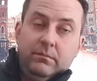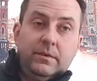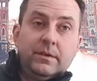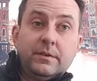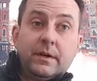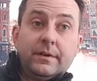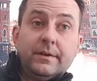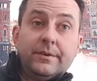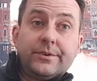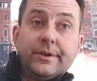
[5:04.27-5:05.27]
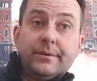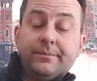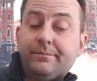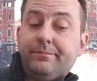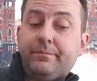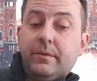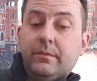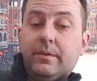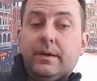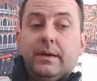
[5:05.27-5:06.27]
you can tuck it in the shell
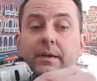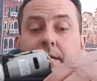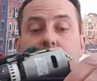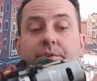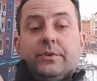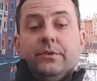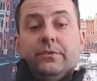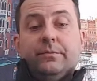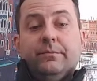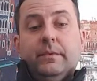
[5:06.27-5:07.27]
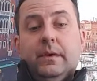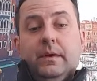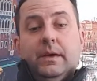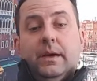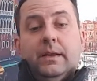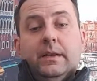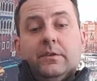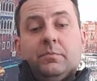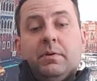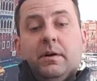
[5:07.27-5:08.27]
without any issues. And then
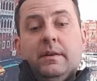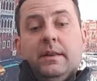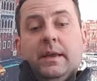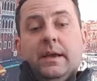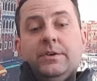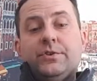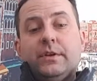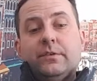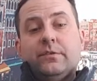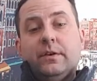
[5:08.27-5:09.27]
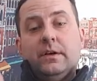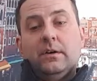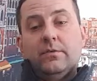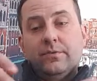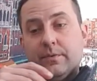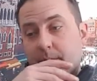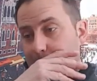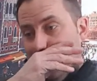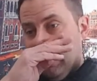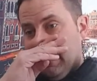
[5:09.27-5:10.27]
it's part of the engine itself.
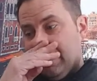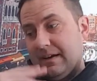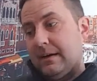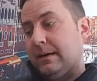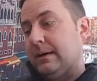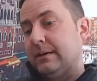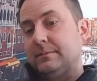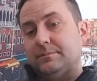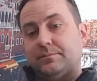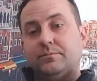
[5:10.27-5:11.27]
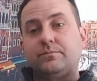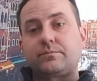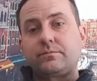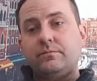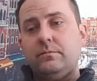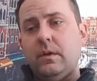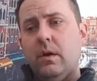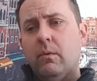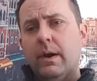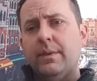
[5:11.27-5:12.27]
Uh,
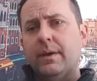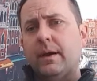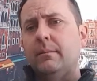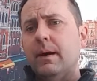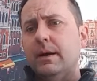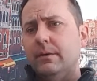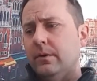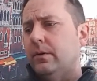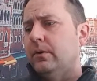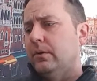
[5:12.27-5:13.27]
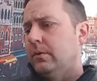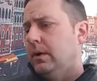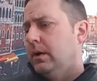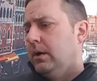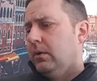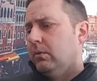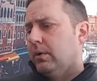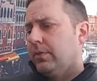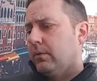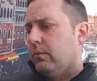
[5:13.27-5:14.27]
one thing I might do
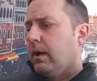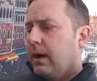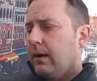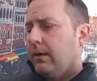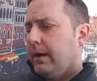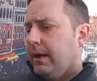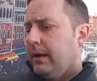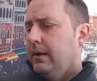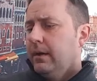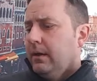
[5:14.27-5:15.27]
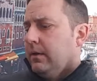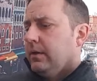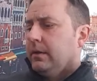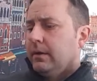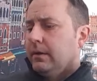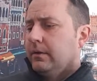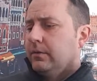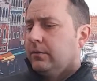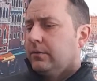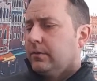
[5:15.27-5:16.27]
with the wiring
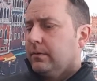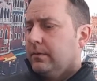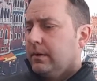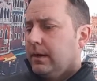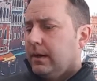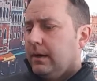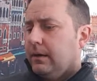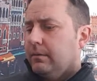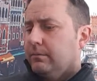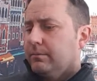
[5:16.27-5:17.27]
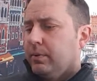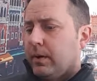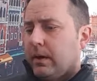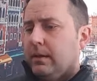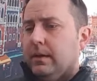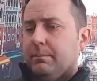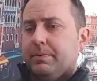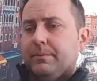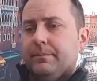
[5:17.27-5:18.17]
is uh, put a clip